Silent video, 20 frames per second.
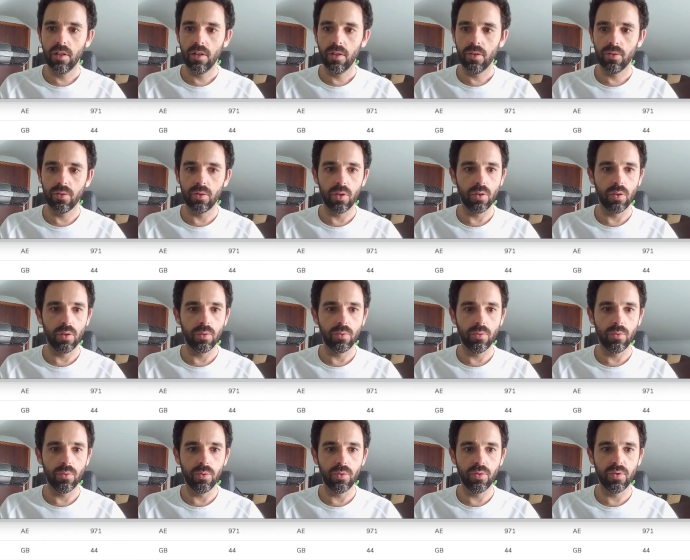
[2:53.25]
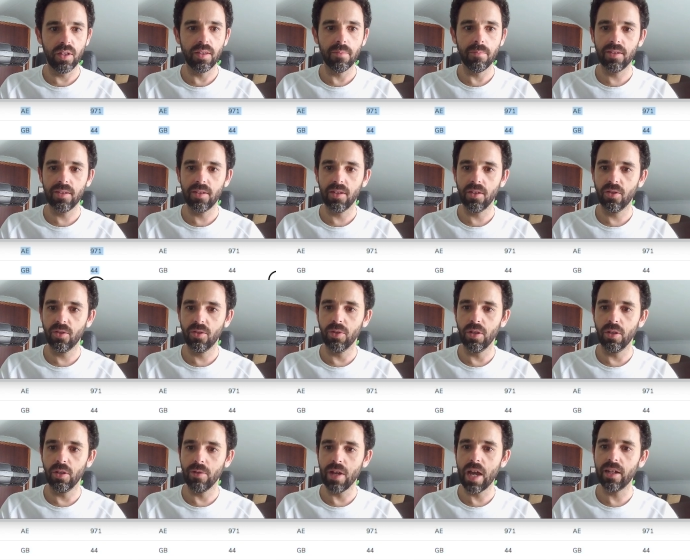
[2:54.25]
So to send a message to
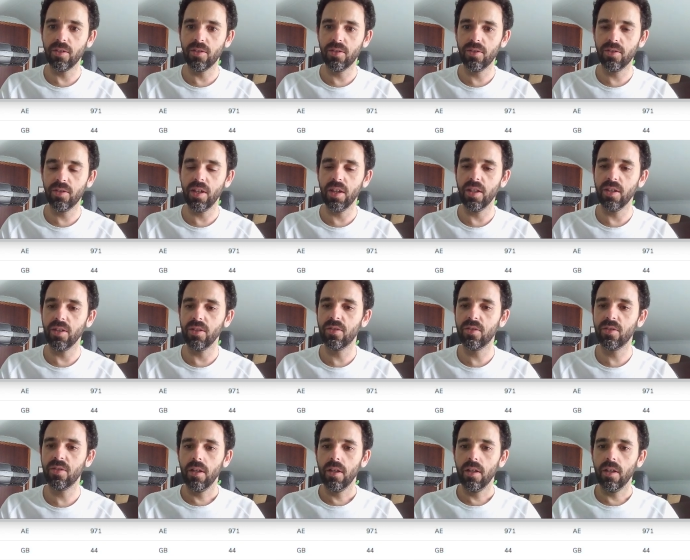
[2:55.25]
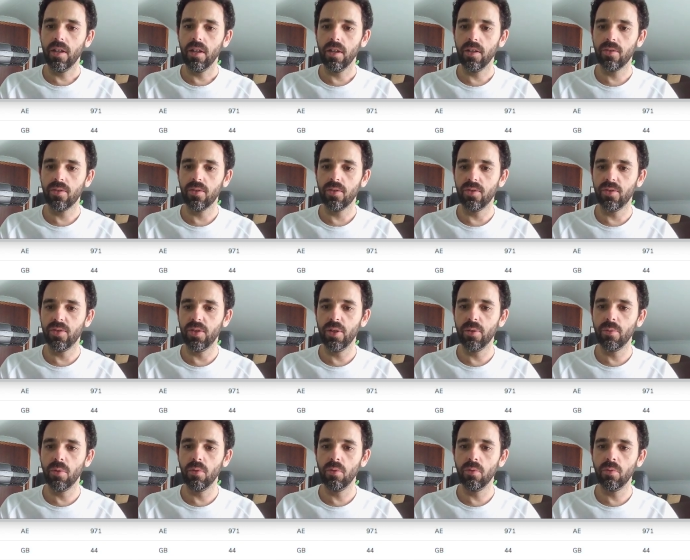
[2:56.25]
the United States, it's
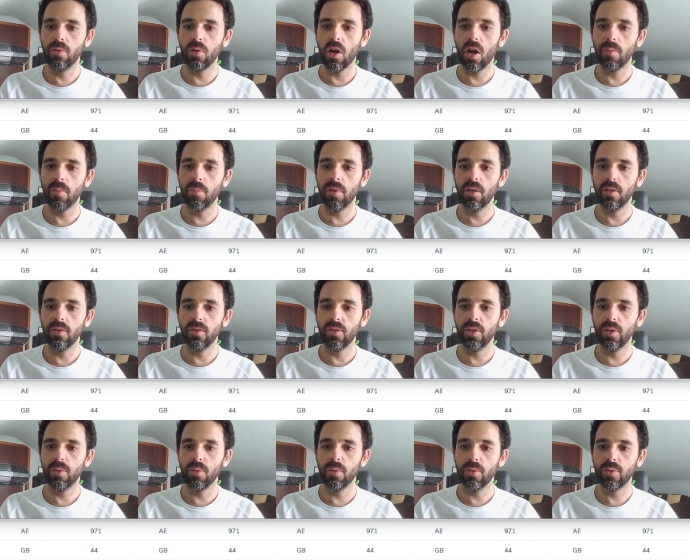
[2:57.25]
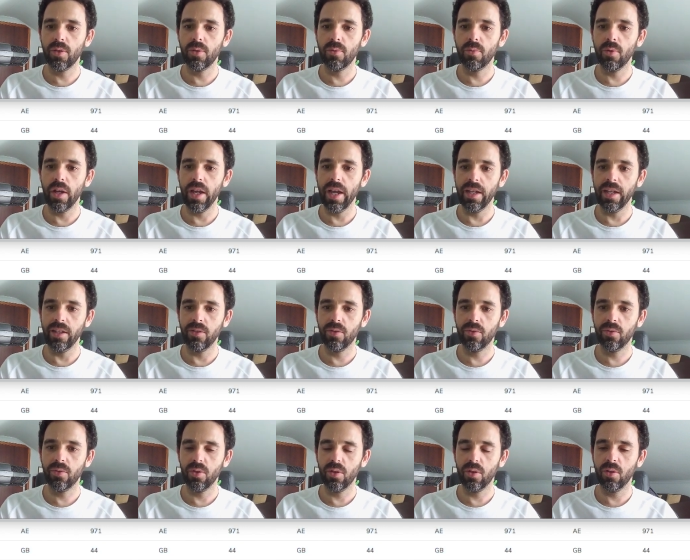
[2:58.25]
0,008.
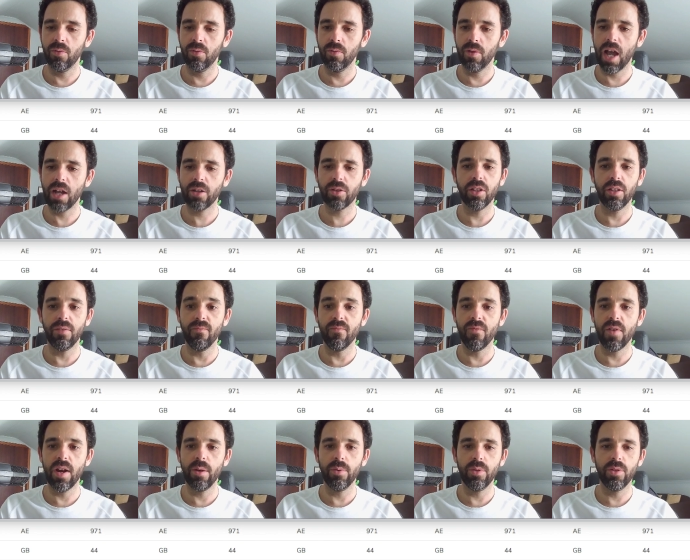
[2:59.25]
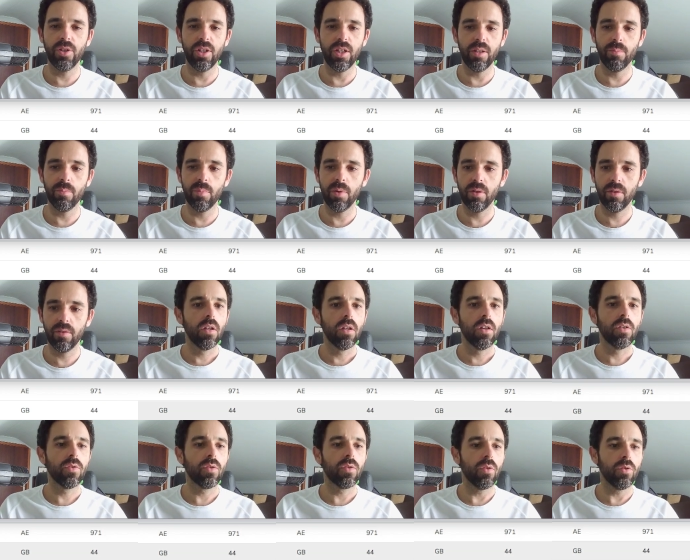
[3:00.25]
So actually very cheap.
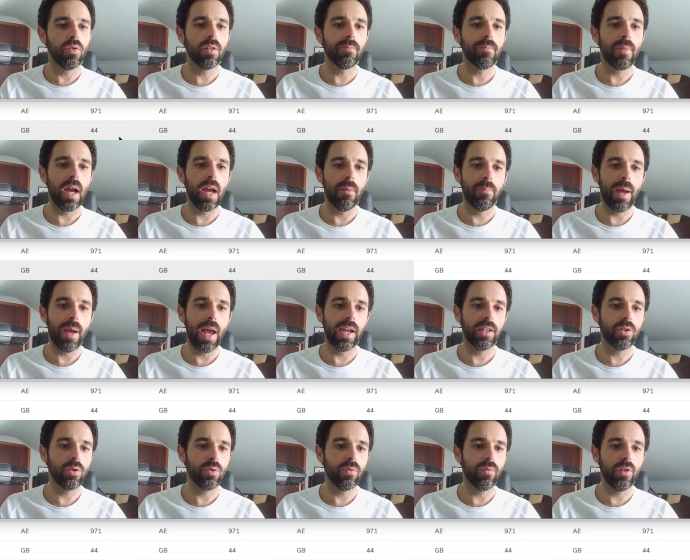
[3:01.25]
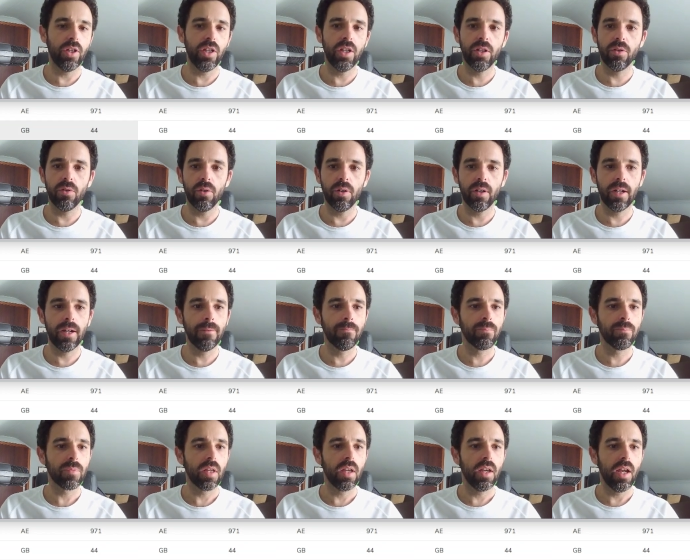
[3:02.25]
So you can buy a package over here, okay?